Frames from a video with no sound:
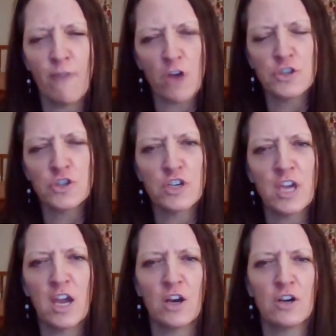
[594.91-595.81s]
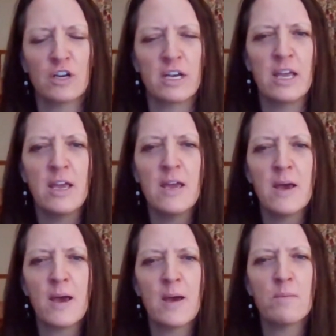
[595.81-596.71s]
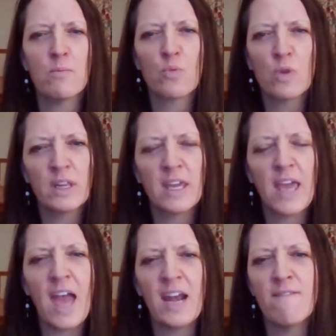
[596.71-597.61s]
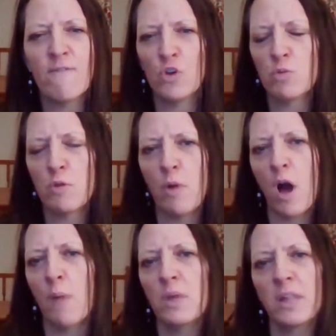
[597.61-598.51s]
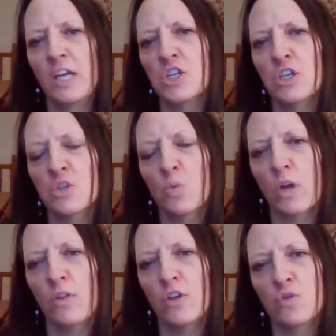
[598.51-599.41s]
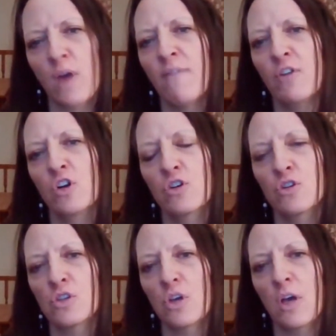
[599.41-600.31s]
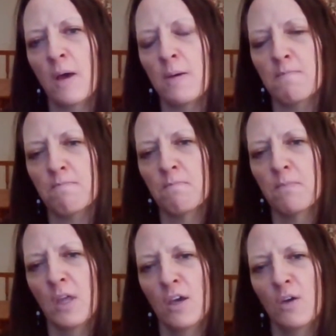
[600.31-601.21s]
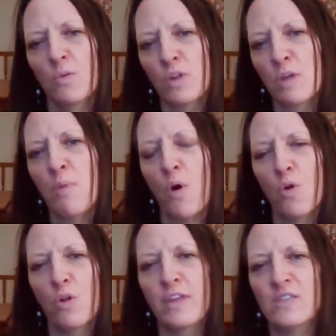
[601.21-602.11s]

foster care and really any vulnerable population is where the traffickers really pull these